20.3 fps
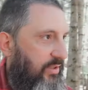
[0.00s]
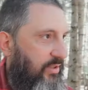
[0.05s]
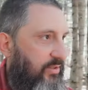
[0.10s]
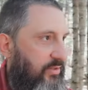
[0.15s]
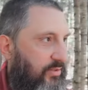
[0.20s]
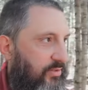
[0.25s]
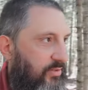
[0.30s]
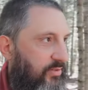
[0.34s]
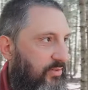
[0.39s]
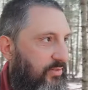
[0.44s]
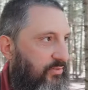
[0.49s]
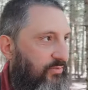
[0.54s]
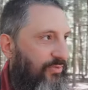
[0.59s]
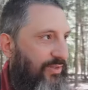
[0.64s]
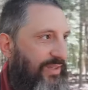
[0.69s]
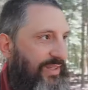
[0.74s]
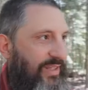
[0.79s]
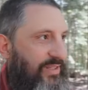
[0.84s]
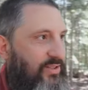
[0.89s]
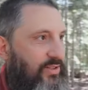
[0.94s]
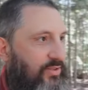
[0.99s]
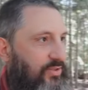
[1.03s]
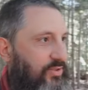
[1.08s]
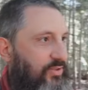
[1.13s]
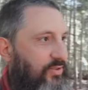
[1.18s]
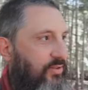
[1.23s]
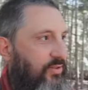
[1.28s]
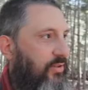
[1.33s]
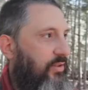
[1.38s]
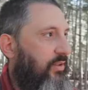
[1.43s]
uh,
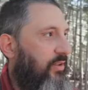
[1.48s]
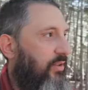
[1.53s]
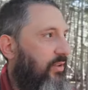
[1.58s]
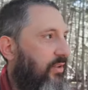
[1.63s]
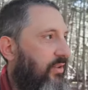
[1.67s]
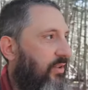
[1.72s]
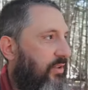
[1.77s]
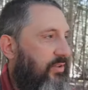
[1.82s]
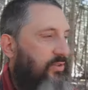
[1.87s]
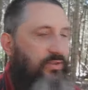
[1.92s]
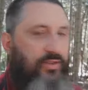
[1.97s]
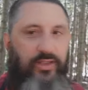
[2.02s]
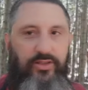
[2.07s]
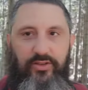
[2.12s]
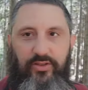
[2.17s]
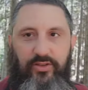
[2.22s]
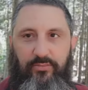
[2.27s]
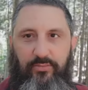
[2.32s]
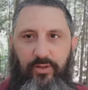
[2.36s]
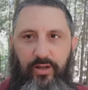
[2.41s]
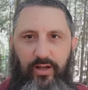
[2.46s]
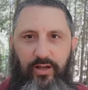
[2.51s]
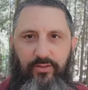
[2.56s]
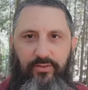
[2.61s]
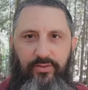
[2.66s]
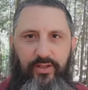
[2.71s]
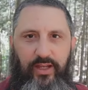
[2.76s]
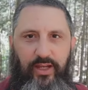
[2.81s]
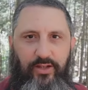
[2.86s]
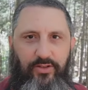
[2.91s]
religious system
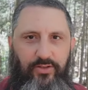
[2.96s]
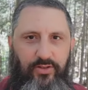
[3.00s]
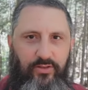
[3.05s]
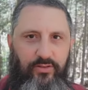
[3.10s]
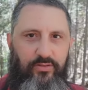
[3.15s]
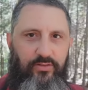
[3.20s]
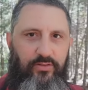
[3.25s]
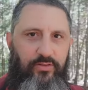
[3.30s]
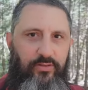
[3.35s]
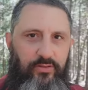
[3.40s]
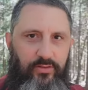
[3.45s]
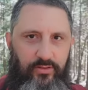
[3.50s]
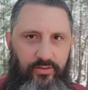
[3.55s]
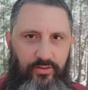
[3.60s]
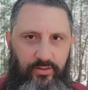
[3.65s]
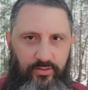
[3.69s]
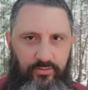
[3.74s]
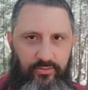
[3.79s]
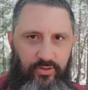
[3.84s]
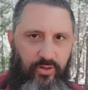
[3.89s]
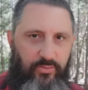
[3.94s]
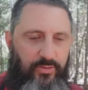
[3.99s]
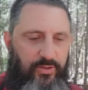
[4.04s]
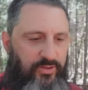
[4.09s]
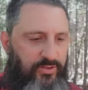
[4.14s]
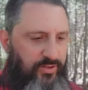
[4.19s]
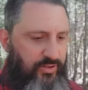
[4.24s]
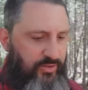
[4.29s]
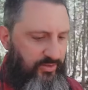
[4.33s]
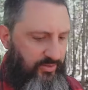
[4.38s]
of the ancient
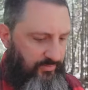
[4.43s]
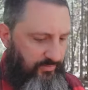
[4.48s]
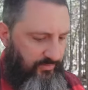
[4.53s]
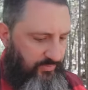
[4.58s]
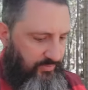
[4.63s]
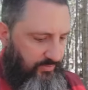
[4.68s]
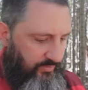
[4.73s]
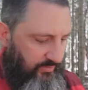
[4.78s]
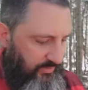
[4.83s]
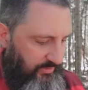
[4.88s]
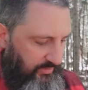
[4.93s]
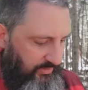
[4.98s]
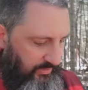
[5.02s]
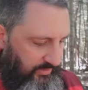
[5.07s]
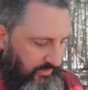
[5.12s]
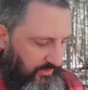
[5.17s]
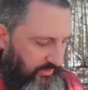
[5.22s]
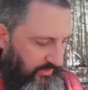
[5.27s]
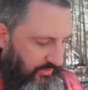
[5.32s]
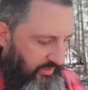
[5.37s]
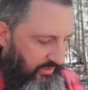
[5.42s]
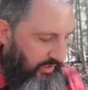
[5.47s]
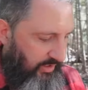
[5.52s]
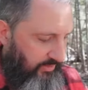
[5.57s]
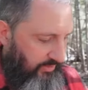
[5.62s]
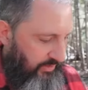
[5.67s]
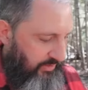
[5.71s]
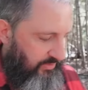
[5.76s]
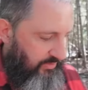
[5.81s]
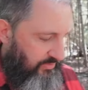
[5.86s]
Roman system, the
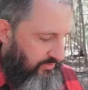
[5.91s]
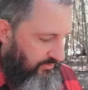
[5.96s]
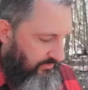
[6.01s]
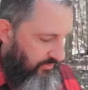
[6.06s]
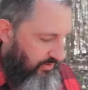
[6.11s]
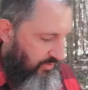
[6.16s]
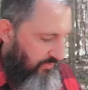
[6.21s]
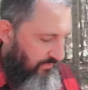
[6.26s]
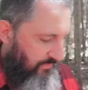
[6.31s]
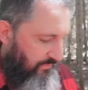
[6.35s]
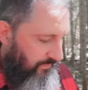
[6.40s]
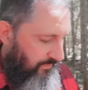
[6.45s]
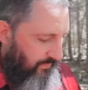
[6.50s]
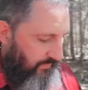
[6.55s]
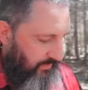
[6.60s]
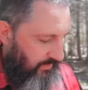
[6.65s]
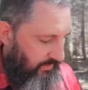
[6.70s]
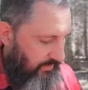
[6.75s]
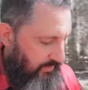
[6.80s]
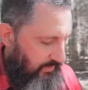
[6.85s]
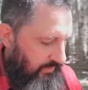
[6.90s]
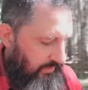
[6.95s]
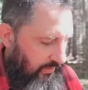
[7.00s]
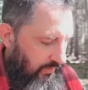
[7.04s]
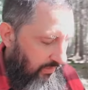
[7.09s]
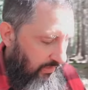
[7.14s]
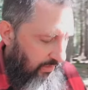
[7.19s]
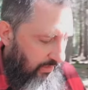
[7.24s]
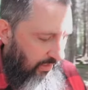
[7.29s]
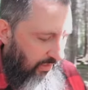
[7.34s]
Iron Legions of Rome.
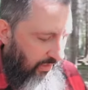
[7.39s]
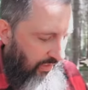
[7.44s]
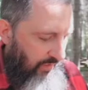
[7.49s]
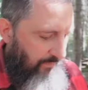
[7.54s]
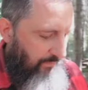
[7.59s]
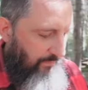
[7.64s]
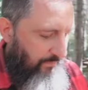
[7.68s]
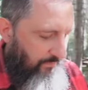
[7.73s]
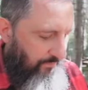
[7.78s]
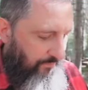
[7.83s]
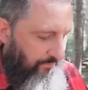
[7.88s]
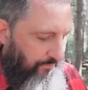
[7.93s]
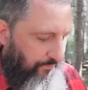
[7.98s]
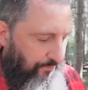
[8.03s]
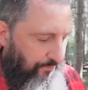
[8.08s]
Um,